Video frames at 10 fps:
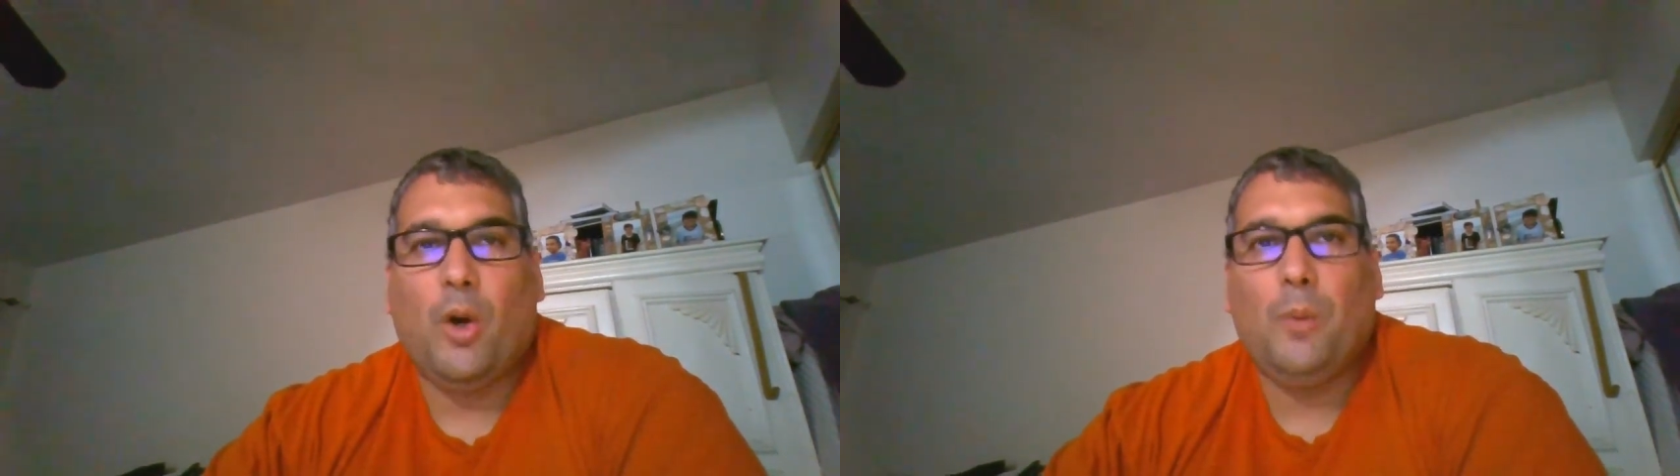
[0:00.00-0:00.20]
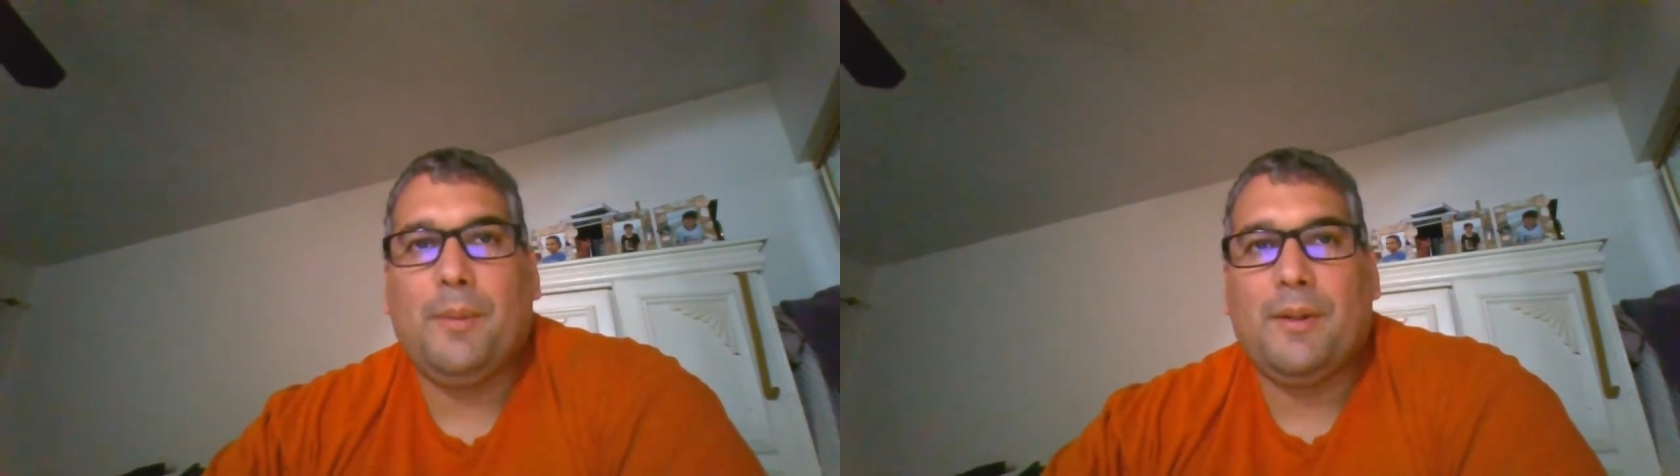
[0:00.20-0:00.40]

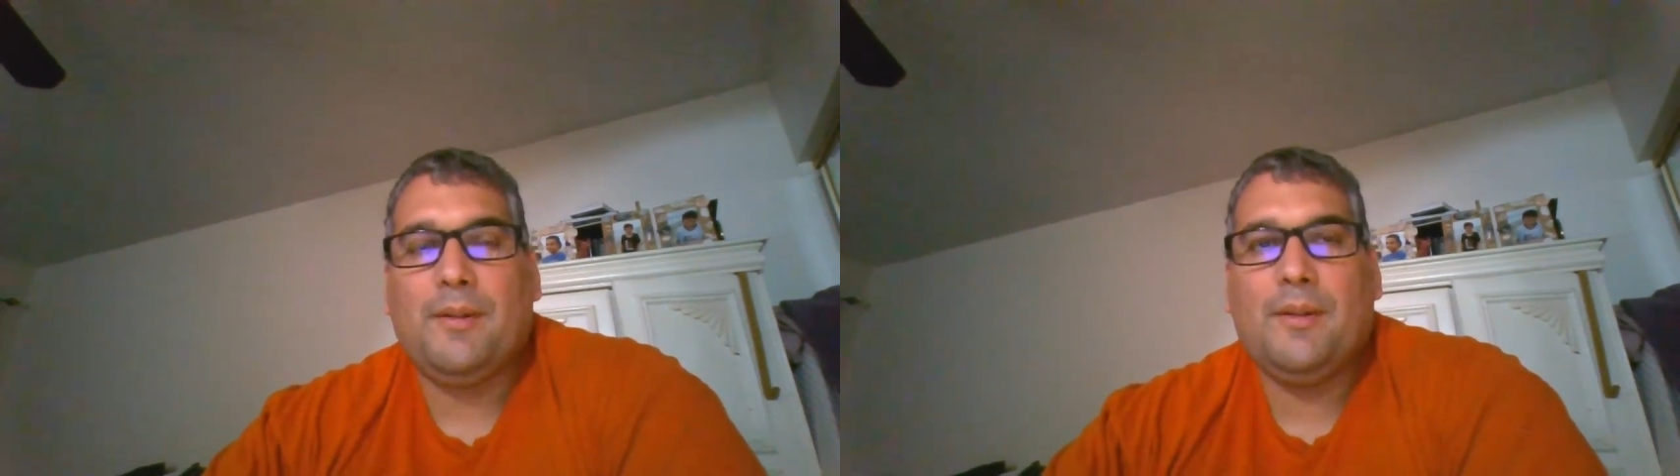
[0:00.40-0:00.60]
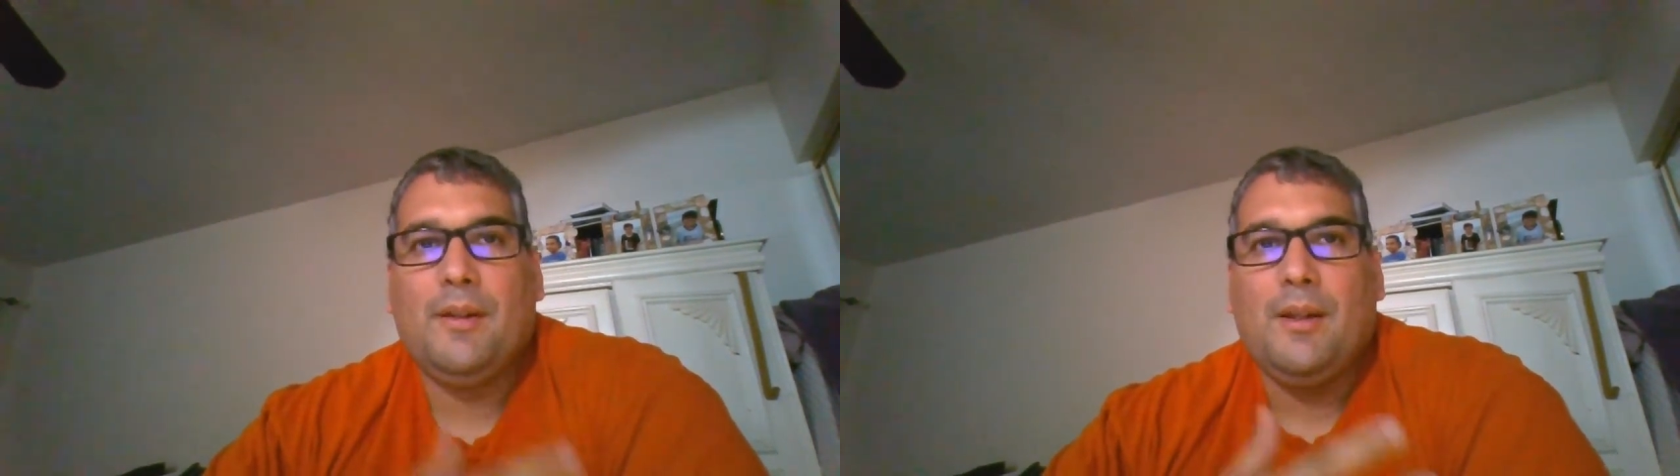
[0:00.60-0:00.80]

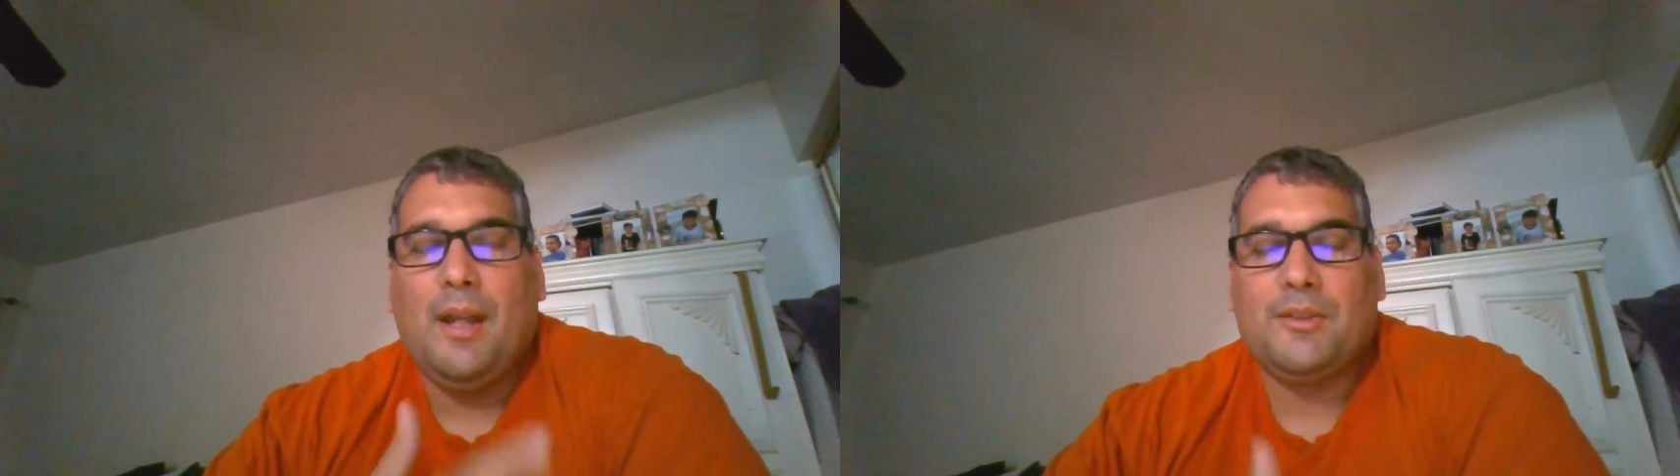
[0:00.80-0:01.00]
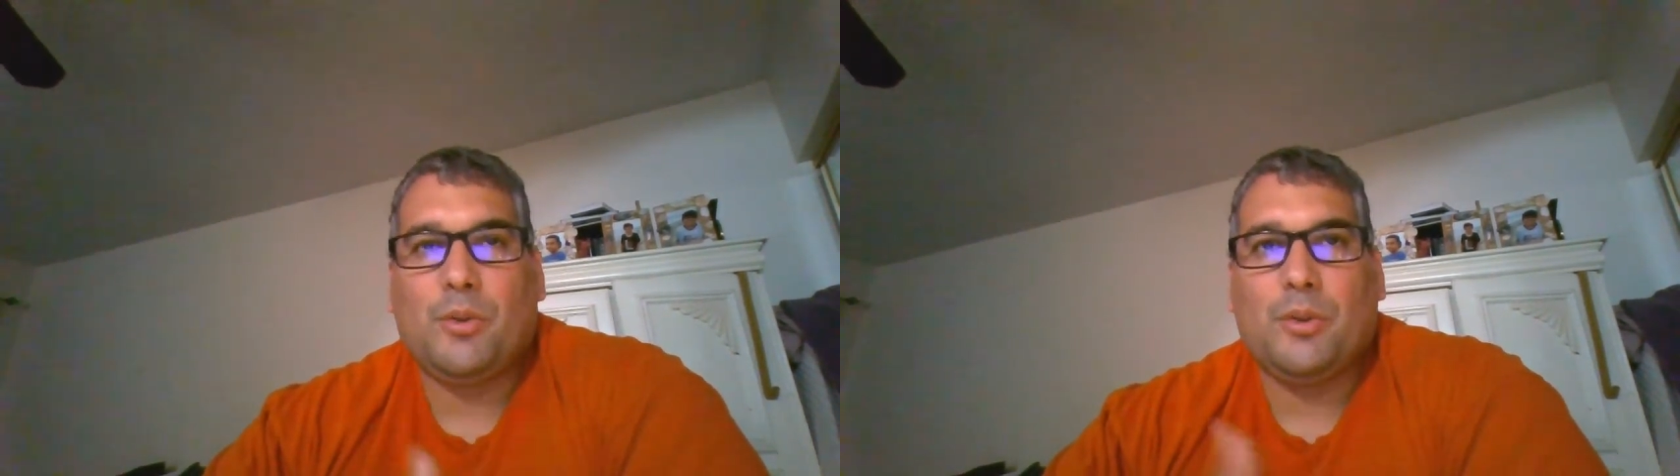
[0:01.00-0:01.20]
open,
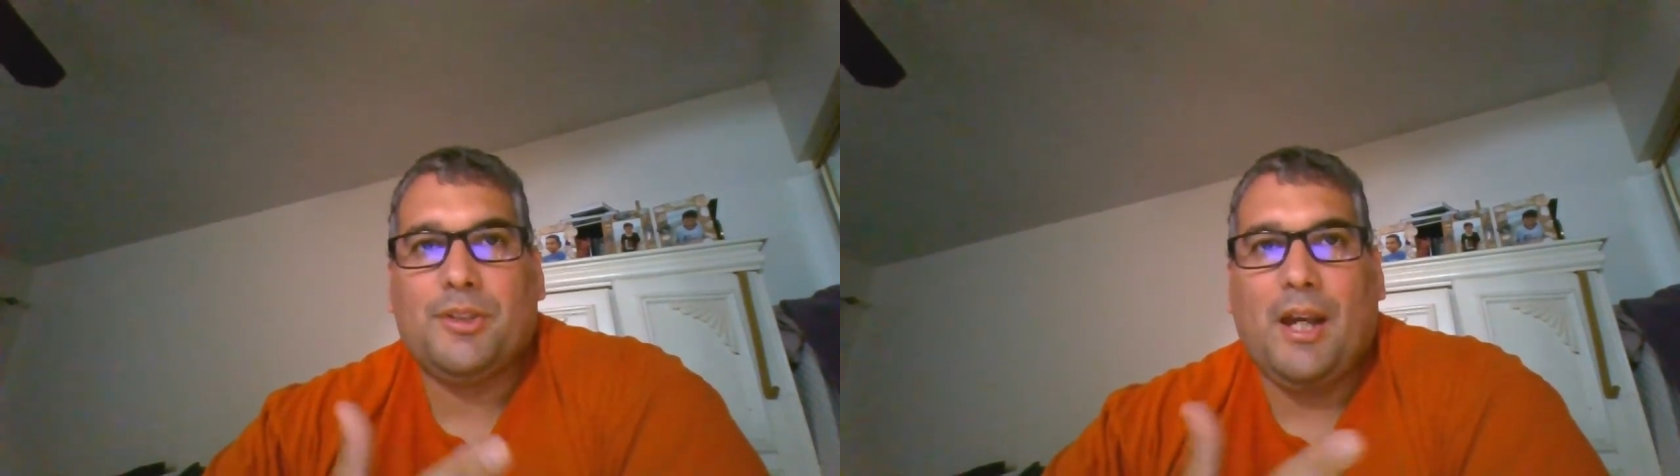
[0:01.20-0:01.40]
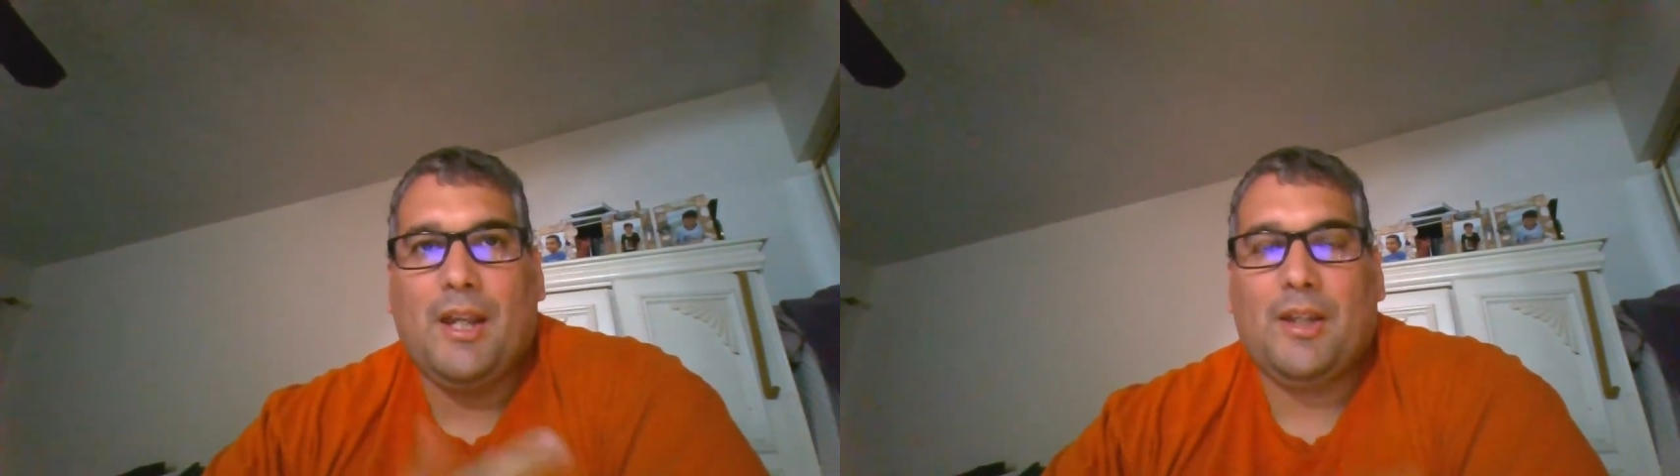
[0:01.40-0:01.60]
scores
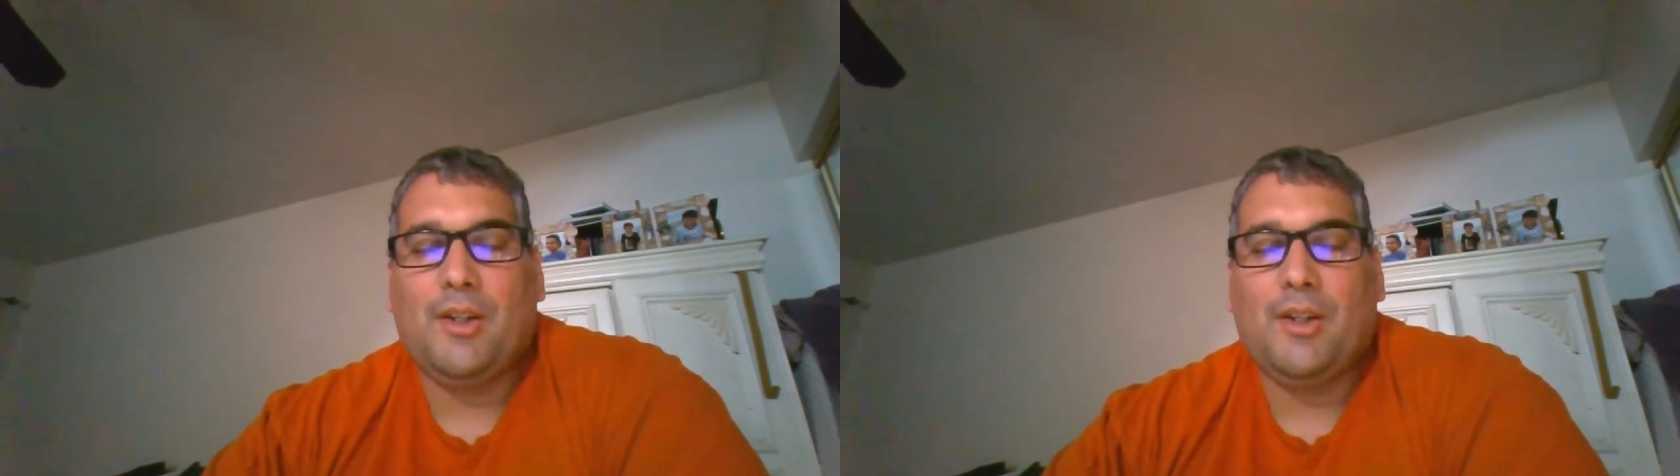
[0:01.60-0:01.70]
high